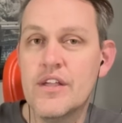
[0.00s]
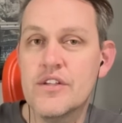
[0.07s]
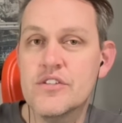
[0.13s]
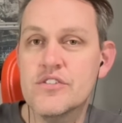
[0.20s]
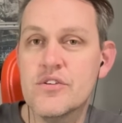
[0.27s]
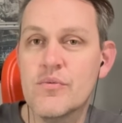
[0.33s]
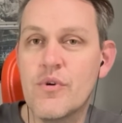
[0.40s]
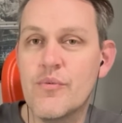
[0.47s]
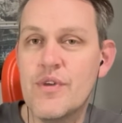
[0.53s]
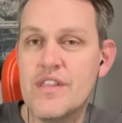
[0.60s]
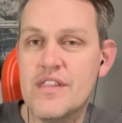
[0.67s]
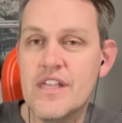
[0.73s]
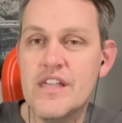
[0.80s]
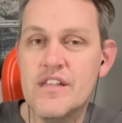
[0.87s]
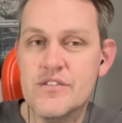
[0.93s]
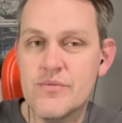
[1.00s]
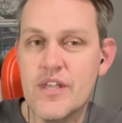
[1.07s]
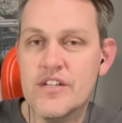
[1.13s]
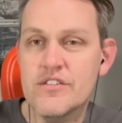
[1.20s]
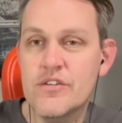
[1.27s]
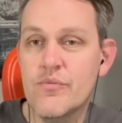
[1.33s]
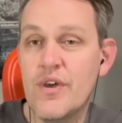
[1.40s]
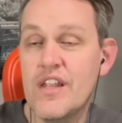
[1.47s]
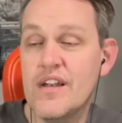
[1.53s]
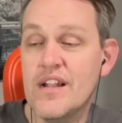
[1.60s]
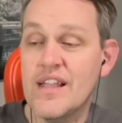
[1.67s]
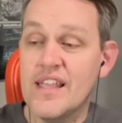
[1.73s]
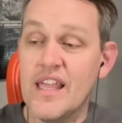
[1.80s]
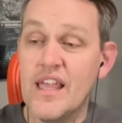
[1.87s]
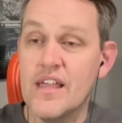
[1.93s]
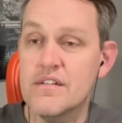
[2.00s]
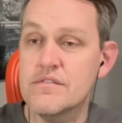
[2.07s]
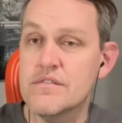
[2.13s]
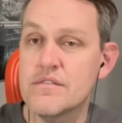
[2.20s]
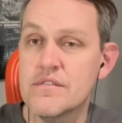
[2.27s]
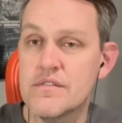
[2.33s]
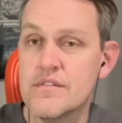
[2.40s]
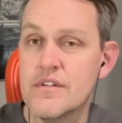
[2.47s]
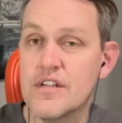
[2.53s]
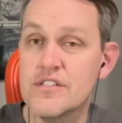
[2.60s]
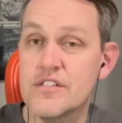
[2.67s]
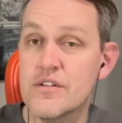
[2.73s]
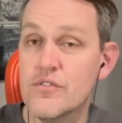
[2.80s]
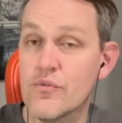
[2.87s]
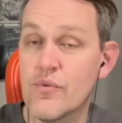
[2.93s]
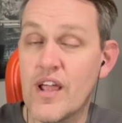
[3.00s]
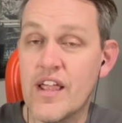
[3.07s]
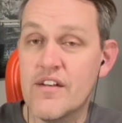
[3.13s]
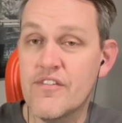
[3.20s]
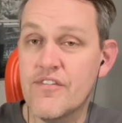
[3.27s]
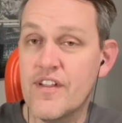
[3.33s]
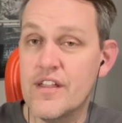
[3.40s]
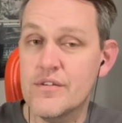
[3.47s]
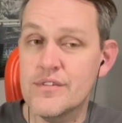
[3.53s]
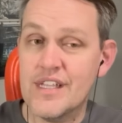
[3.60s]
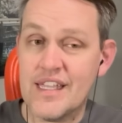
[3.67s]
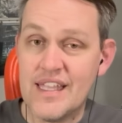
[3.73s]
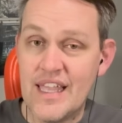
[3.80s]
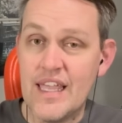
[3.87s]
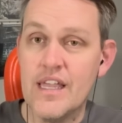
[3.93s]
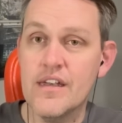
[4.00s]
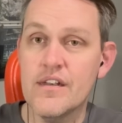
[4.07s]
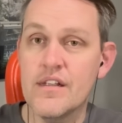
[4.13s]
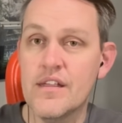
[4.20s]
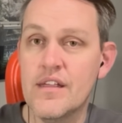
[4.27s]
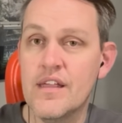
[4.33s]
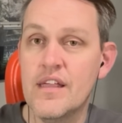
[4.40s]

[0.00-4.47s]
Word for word: So what we did is we actually waited again until the ride failed again.